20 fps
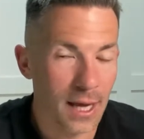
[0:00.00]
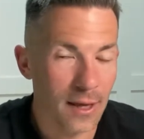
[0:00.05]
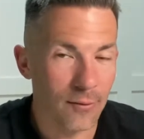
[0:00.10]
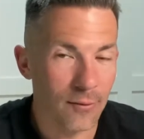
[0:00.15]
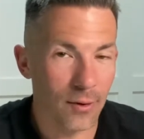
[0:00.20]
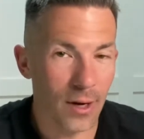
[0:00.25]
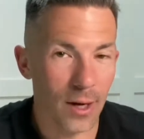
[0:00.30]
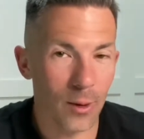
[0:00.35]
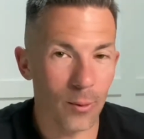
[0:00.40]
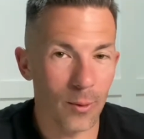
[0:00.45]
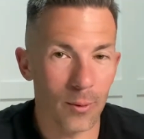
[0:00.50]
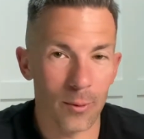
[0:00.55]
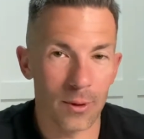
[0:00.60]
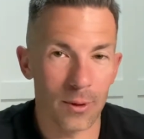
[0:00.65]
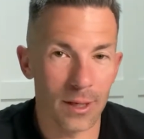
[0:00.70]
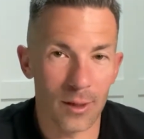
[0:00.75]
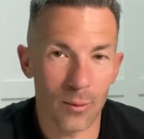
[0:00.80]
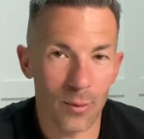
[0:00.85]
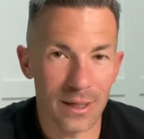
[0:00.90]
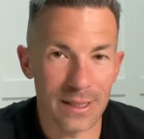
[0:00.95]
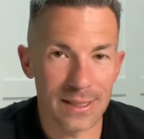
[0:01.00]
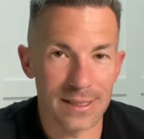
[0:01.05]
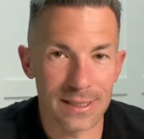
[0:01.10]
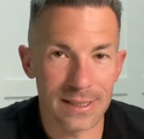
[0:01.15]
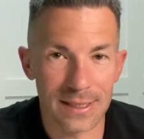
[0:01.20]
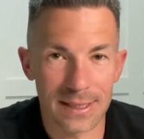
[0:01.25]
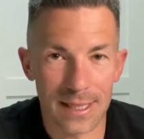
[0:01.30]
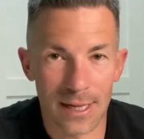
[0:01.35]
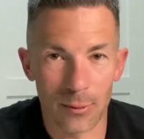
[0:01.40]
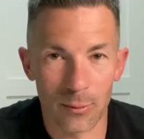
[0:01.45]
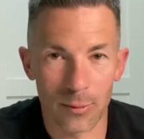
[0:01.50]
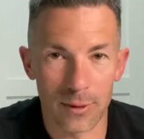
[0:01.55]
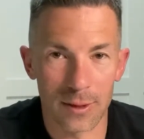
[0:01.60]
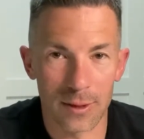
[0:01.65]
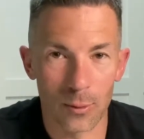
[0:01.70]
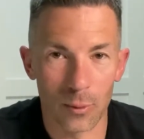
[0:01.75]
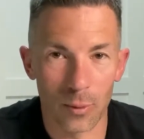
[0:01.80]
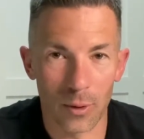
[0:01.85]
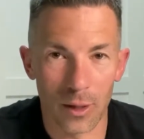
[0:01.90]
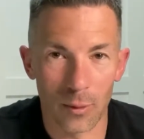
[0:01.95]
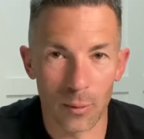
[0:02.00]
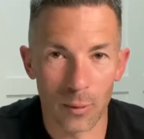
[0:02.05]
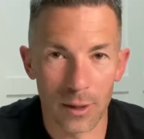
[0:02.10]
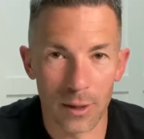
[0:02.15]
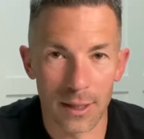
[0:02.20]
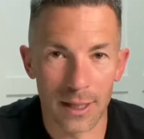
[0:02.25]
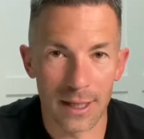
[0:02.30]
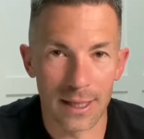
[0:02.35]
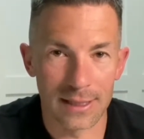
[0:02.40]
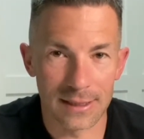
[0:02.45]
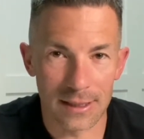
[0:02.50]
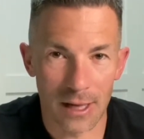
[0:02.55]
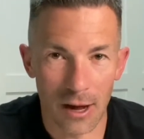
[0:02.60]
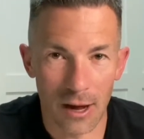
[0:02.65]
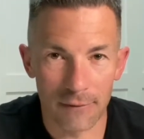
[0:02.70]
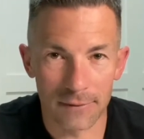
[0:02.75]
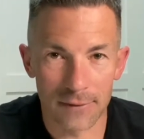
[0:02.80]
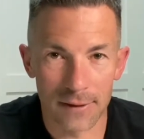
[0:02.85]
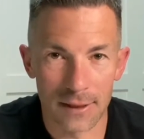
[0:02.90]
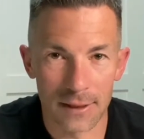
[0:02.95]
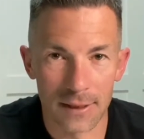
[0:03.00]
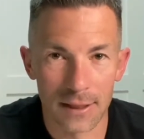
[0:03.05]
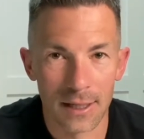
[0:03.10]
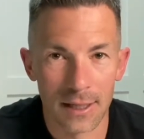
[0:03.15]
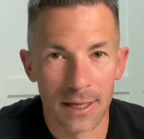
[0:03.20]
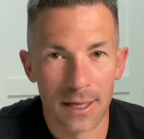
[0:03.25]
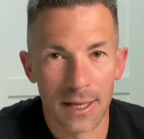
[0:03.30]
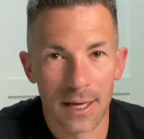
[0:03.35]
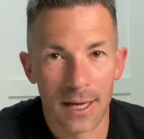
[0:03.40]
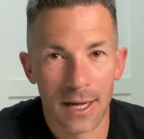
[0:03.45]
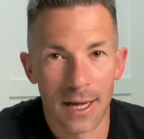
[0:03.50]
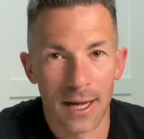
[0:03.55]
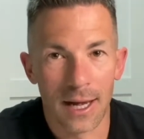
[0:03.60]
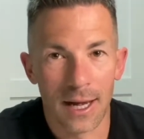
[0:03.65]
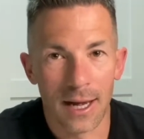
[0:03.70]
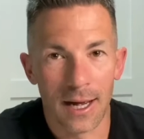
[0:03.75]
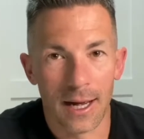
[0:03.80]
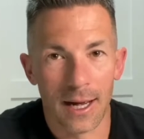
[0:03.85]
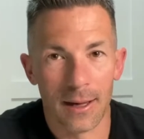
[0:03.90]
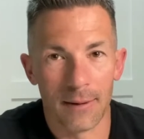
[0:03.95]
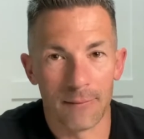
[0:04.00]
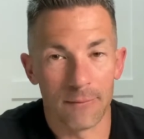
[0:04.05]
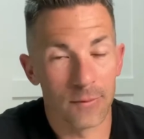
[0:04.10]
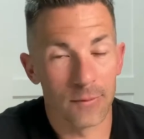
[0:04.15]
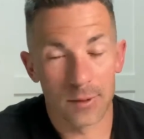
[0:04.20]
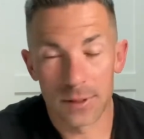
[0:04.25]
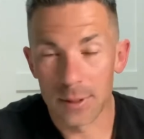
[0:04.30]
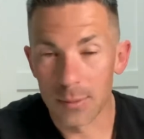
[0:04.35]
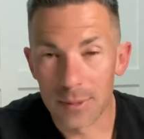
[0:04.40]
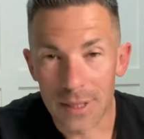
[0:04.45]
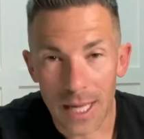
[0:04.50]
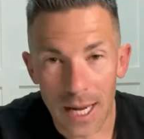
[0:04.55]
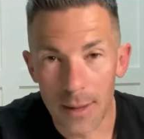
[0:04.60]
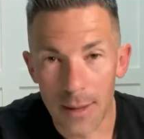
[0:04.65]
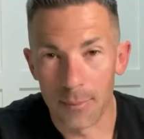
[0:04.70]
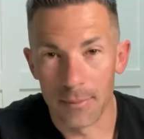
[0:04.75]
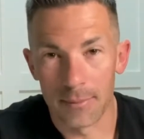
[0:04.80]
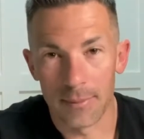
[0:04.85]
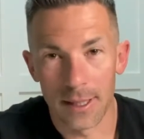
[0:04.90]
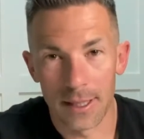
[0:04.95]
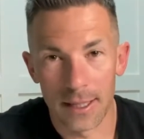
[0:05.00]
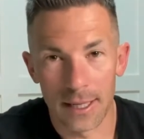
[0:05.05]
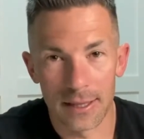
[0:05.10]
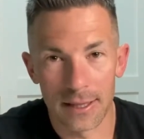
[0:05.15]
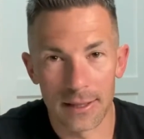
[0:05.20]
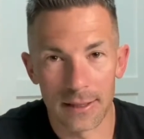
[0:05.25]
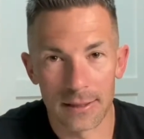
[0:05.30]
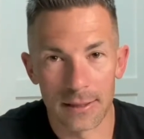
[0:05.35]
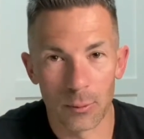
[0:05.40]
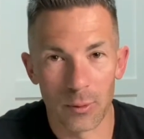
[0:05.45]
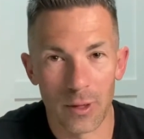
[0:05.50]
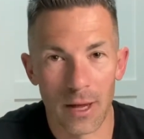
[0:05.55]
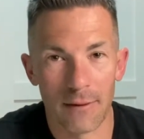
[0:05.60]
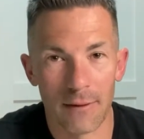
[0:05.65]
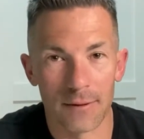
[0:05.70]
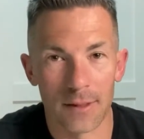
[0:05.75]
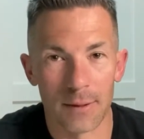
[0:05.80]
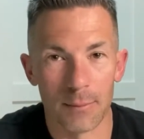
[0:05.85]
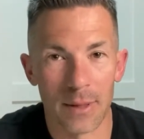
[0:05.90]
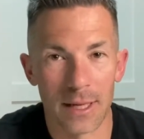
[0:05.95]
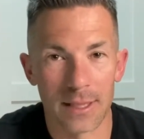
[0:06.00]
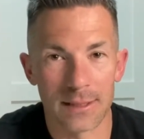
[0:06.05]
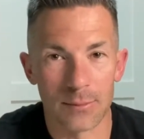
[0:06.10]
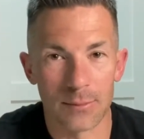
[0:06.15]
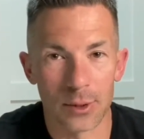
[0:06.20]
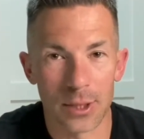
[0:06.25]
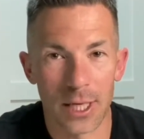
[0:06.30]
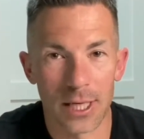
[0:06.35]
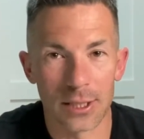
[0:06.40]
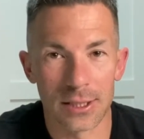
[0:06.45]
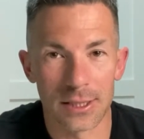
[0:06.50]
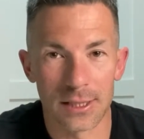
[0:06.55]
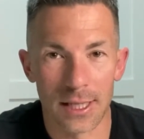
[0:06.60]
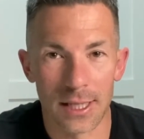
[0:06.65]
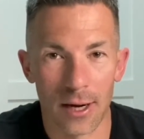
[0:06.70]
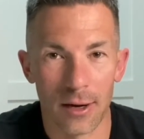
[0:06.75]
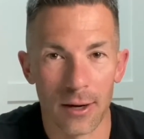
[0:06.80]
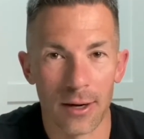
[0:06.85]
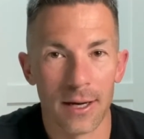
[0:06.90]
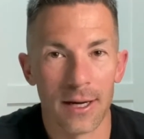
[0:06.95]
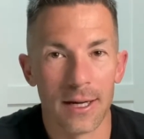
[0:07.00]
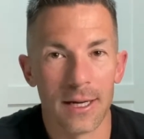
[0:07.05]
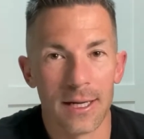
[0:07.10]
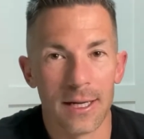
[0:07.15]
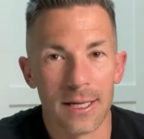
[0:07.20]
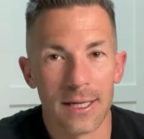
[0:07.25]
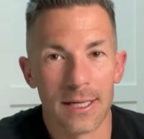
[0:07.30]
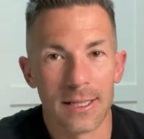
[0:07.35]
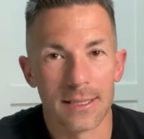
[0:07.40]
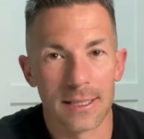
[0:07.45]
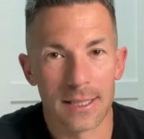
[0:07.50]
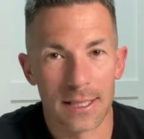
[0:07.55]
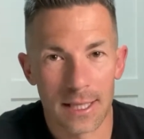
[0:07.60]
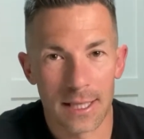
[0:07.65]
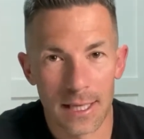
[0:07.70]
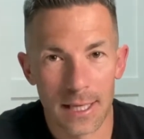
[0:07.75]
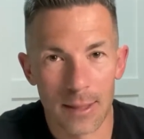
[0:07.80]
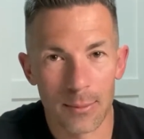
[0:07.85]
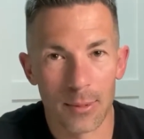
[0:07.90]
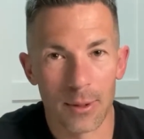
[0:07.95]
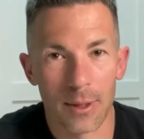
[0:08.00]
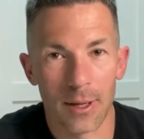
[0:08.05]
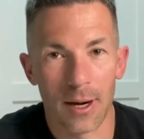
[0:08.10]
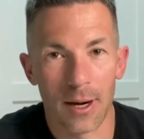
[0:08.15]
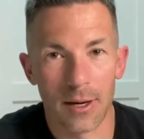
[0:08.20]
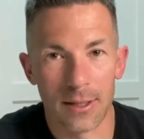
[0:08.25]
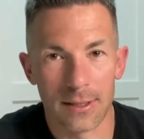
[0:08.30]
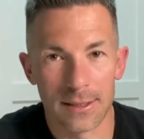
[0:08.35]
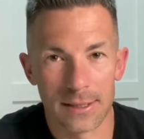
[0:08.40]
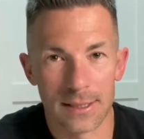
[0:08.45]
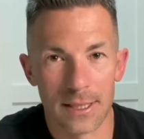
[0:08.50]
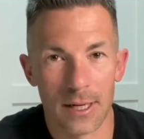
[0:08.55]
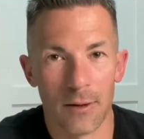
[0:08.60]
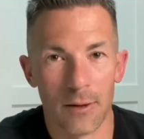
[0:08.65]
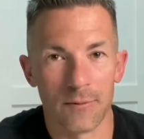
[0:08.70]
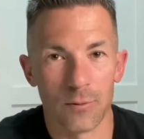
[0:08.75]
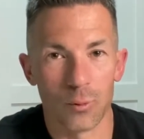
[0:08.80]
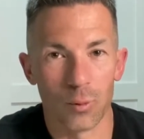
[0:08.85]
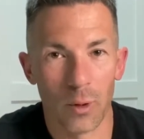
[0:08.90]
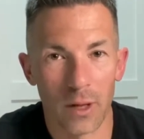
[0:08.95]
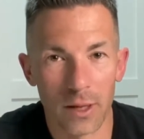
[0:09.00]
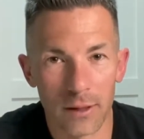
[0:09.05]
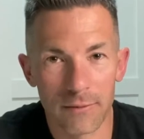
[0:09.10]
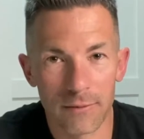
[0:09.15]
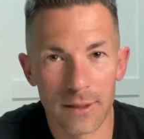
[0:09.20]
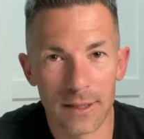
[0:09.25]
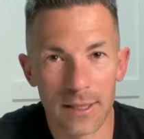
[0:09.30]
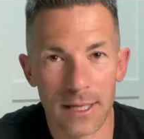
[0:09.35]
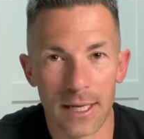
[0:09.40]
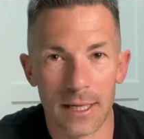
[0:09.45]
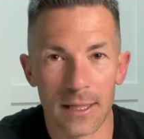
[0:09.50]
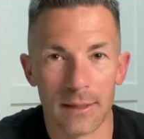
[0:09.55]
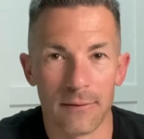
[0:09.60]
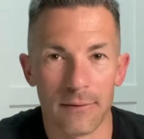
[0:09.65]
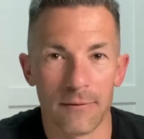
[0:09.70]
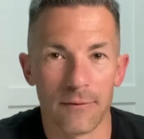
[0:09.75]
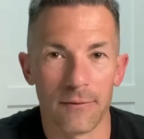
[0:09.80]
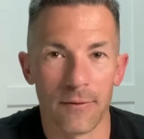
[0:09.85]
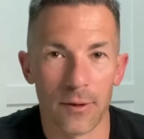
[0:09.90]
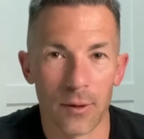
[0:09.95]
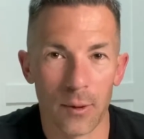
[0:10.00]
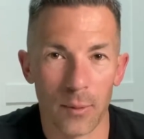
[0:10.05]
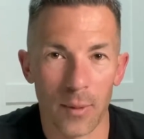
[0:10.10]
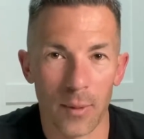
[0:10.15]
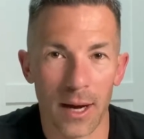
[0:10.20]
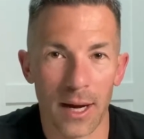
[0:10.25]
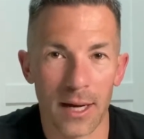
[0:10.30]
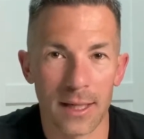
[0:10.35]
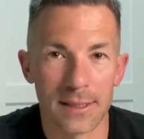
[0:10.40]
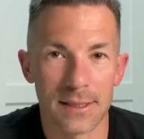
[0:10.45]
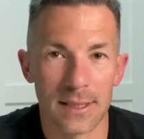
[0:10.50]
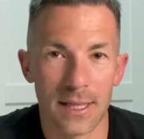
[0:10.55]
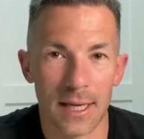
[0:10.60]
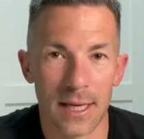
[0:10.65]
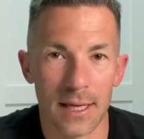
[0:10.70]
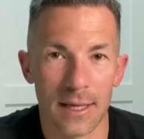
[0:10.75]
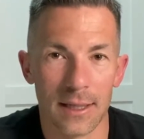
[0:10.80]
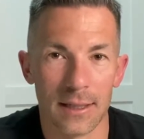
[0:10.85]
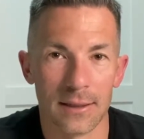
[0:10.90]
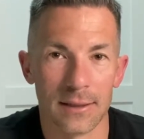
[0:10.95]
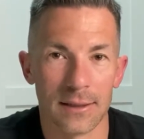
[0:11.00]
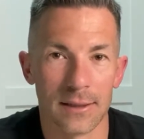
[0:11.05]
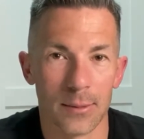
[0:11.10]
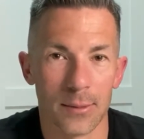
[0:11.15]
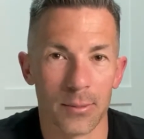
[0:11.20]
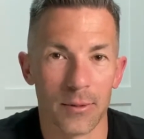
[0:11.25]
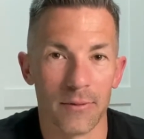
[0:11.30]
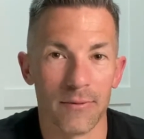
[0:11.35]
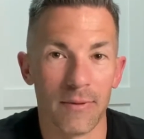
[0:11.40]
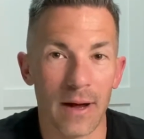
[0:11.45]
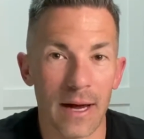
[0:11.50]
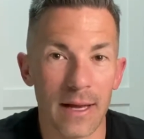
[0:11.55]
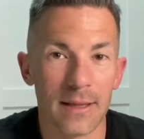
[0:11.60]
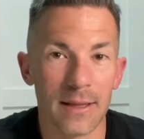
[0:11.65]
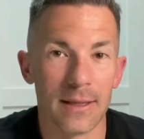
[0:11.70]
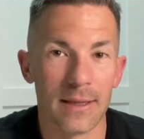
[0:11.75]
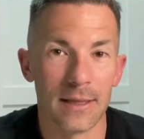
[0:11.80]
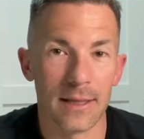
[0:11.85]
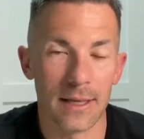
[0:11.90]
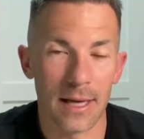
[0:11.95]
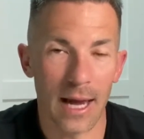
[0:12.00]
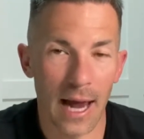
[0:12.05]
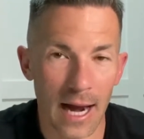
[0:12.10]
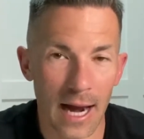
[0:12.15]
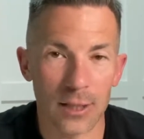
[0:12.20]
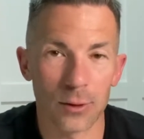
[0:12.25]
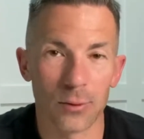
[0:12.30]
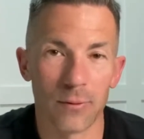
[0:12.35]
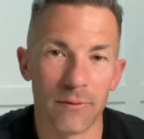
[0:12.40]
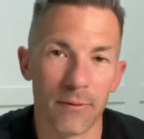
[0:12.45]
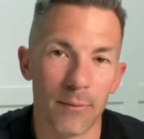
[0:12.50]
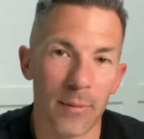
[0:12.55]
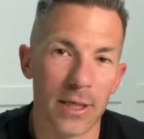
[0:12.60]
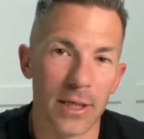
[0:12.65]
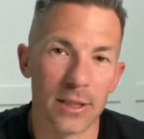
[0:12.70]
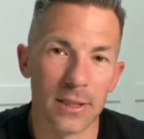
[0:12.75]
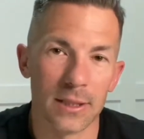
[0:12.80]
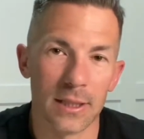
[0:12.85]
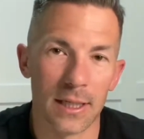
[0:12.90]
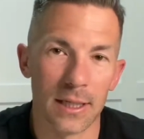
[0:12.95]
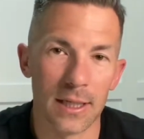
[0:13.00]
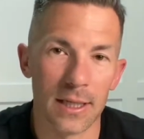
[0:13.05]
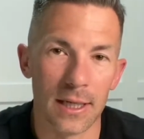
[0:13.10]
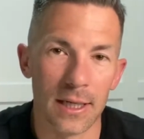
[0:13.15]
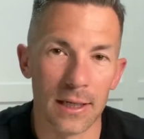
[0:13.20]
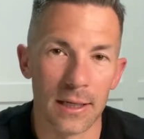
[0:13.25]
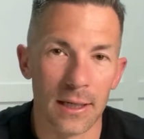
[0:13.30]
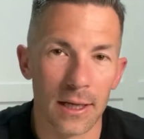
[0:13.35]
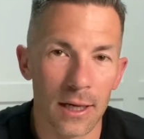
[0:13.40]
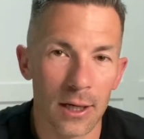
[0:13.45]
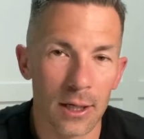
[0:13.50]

They're not going to want to sit down with you one-on-one as often for some time. And I think that we have to make some changes there to keep ourselves relevant and at the front of their minds and to provide the actual information they need.